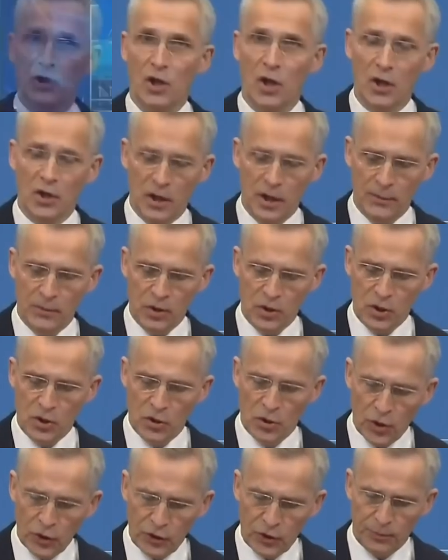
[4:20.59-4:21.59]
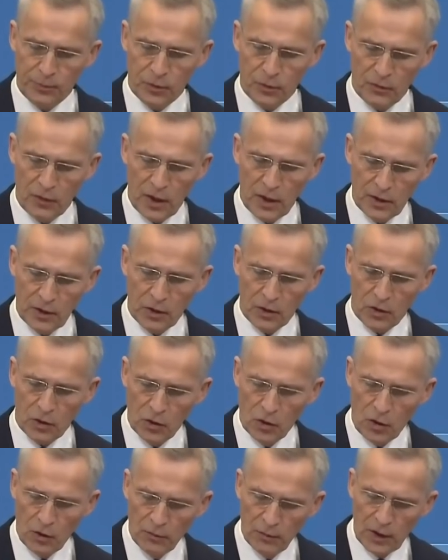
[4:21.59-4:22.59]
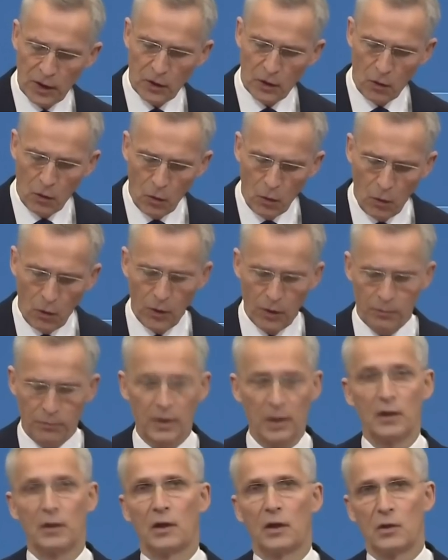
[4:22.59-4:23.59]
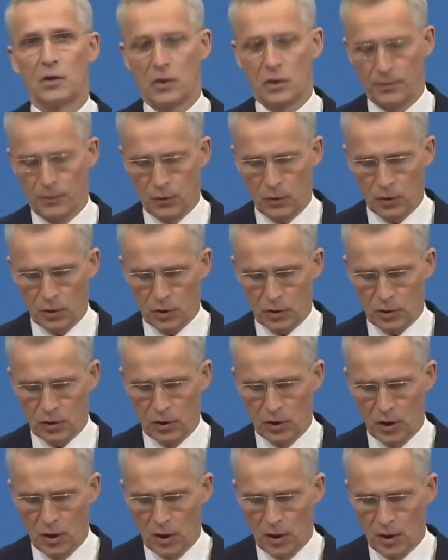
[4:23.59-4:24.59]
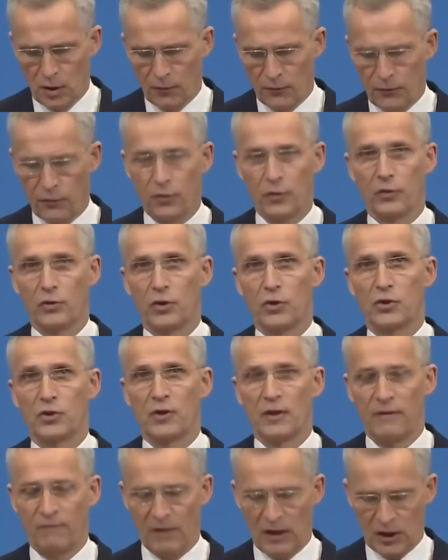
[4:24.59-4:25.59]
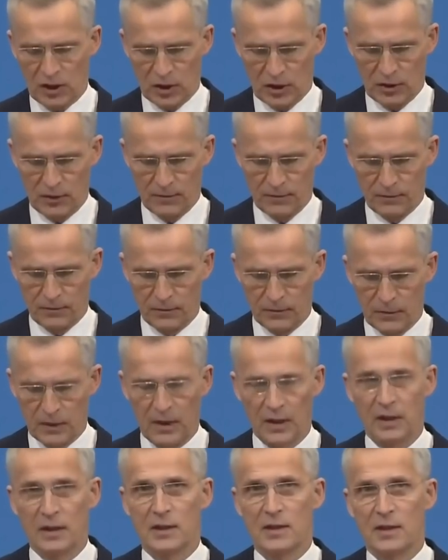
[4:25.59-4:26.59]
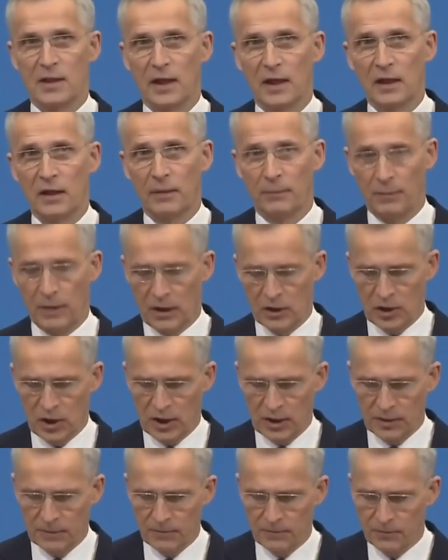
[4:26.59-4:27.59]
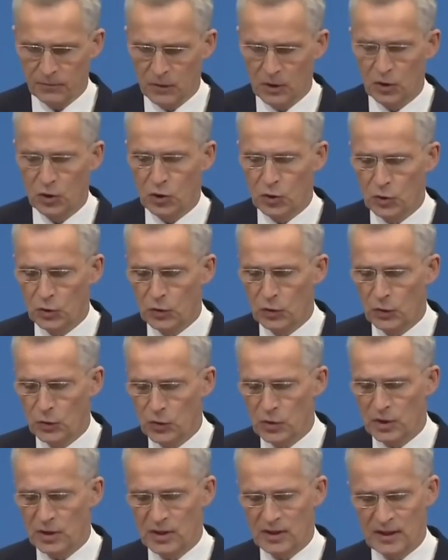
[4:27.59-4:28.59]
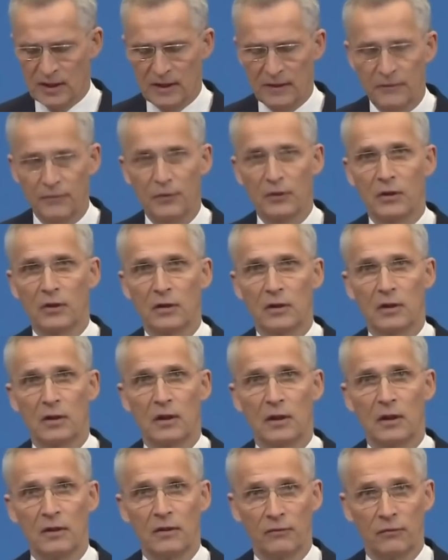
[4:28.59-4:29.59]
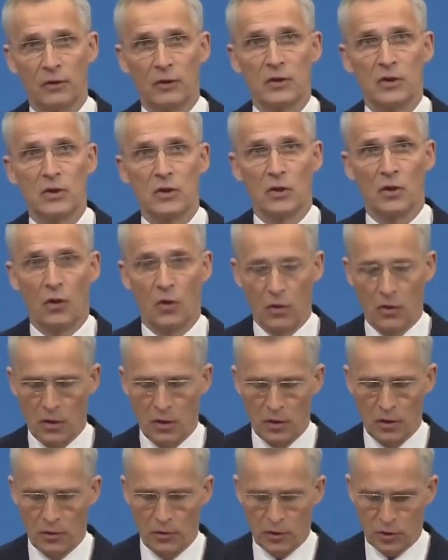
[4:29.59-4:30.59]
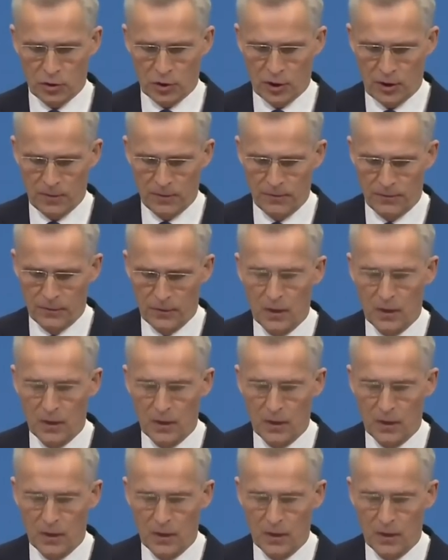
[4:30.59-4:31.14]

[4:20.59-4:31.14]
China must not provide economic or military support for the Russian invasion. Instead, Beijing should use its significant influence on Russia